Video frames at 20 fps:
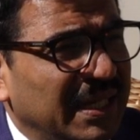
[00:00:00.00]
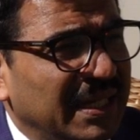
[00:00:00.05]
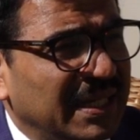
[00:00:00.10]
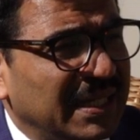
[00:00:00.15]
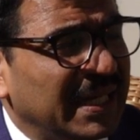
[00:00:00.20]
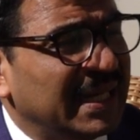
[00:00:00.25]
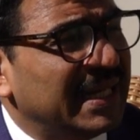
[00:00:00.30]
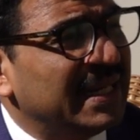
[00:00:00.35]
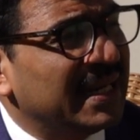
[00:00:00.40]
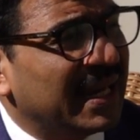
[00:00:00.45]

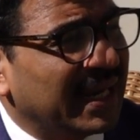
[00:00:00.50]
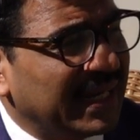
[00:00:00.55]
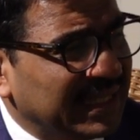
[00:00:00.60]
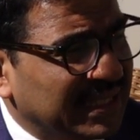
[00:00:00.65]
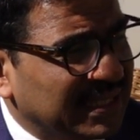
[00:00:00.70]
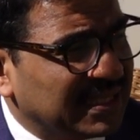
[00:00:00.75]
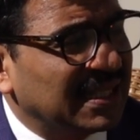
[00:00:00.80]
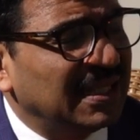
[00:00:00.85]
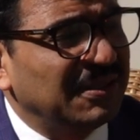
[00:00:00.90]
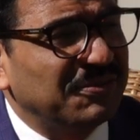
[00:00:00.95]
India
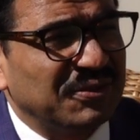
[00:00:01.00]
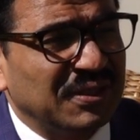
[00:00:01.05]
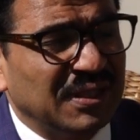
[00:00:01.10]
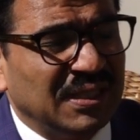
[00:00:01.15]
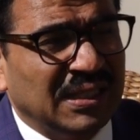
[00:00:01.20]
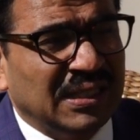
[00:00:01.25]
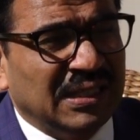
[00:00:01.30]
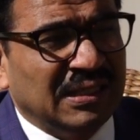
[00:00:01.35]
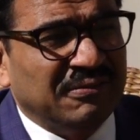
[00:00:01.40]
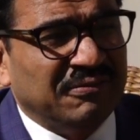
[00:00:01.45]
itself,
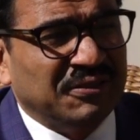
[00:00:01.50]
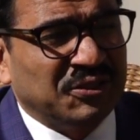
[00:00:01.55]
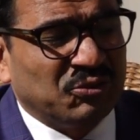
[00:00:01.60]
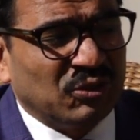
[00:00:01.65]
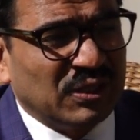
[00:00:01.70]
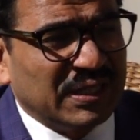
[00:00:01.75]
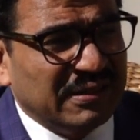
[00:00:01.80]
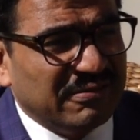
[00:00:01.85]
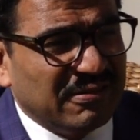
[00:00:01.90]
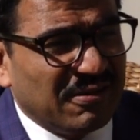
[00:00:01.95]
which
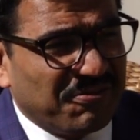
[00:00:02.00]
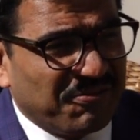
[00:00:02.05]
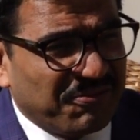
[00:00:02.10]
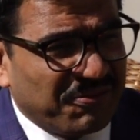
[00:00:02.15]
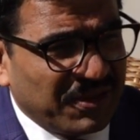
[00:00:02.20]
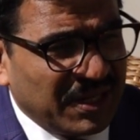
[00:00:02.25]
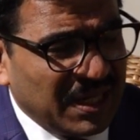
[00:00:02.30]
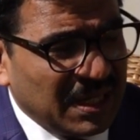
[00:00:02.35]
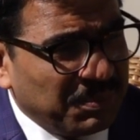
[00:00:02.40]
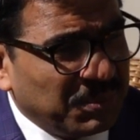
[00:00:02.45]
will give a
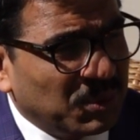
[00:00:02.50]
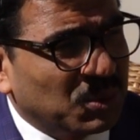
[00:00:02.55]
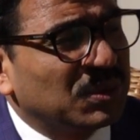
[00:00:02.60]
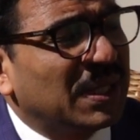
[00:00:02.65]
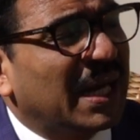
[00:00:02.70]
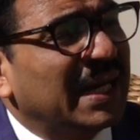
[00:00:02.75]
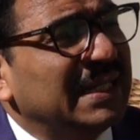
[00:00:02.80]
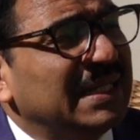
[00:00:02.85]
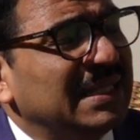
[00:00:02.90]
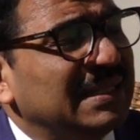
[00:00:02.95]
fillip to
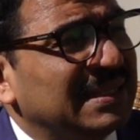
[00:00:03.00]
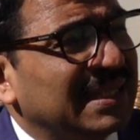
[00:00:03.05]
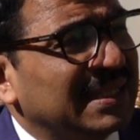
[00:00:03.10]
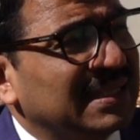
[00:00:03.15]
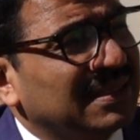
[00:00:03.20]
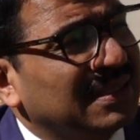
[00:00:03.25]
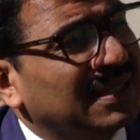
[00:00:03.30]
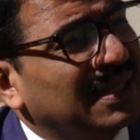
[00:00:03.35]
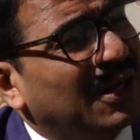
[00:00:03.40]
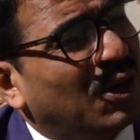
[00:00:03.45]
the IT
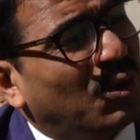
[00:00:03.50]
sector.